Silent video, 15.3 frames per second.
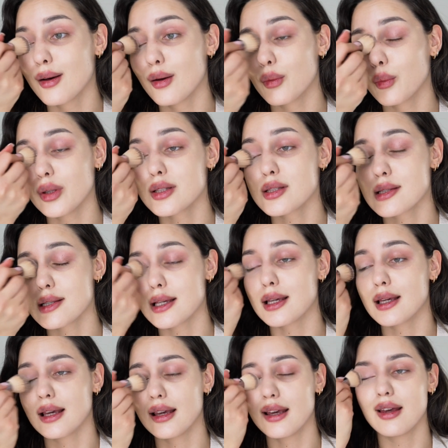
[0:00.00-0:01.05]
We'll see
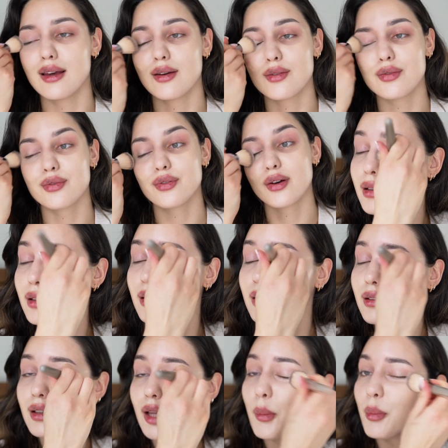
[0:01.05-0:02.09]
if the
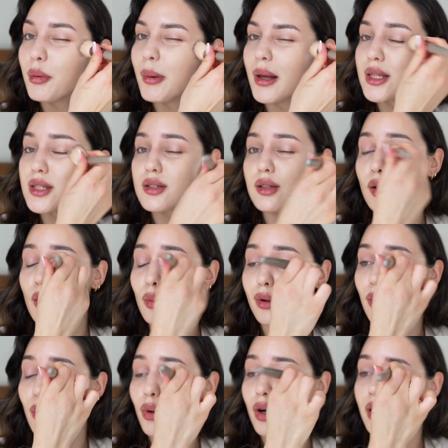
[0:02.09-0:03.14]
lip pencil
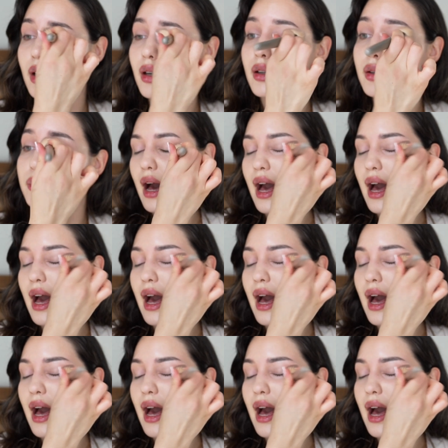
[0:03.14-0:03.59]
will work.